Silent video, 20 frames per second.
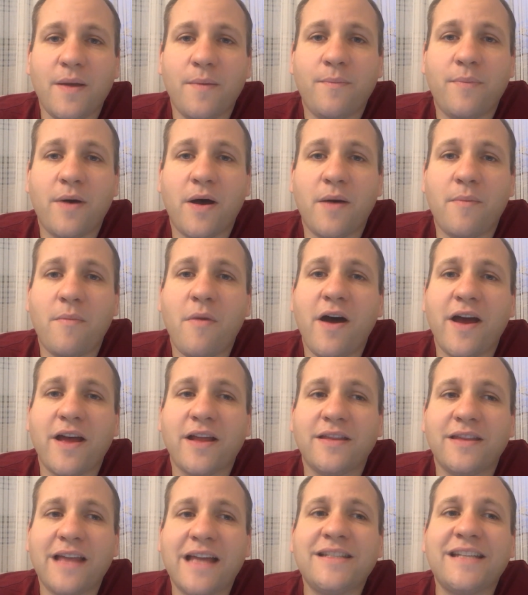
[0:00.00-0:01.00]
But my
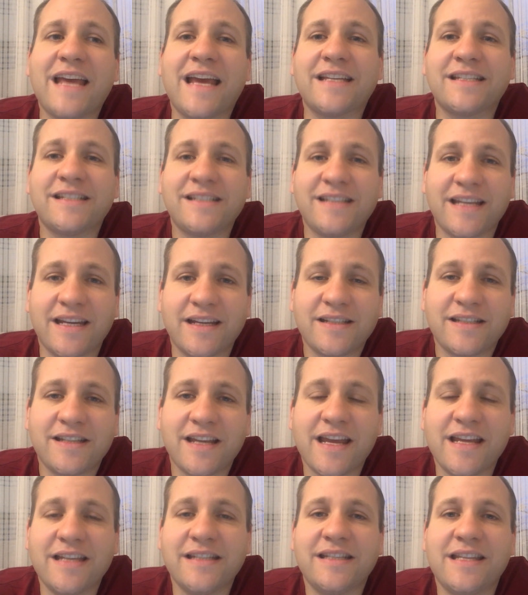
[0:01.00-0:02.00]
dad's X6
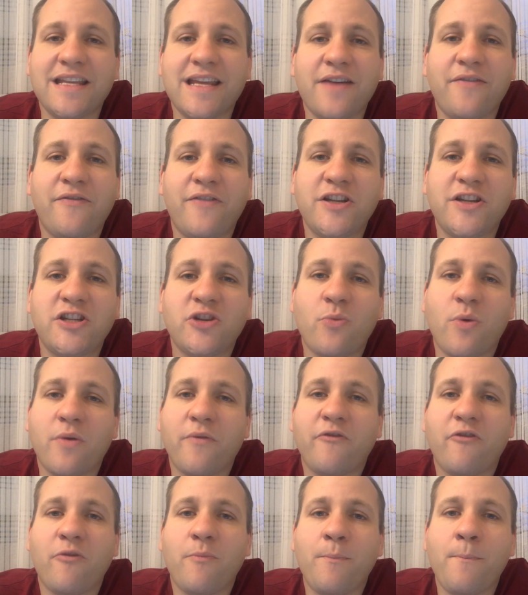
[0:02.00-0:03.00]
is the official one
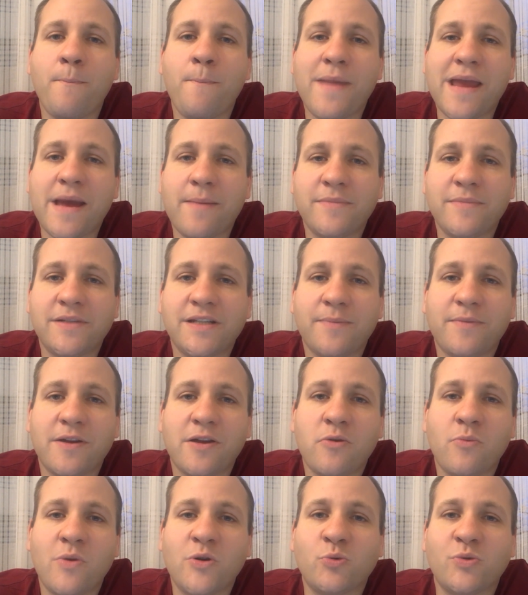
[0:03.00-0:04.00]
from
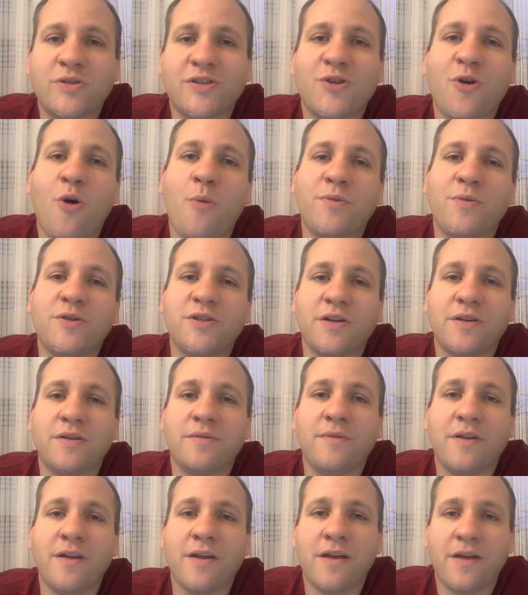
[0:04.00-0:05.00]
BMW, which was an option,
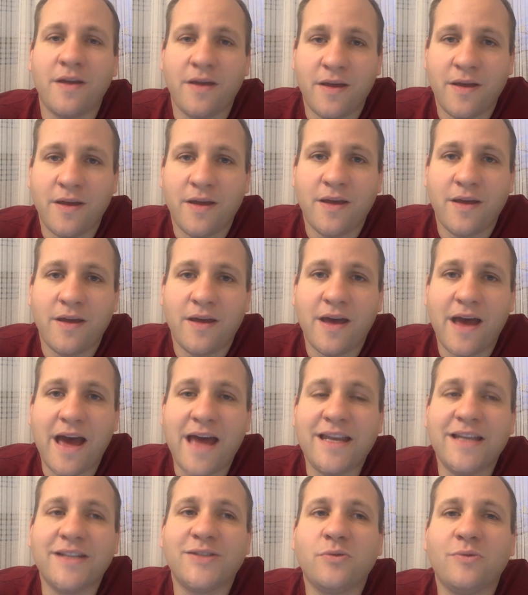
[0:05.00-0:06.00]
and
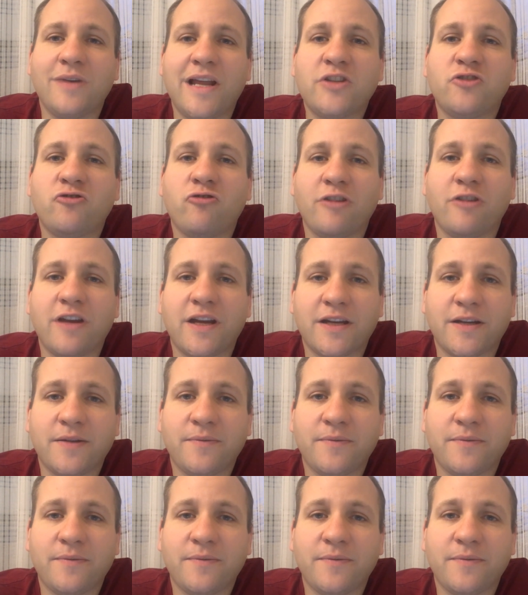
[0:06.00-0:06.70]
it's all electronic.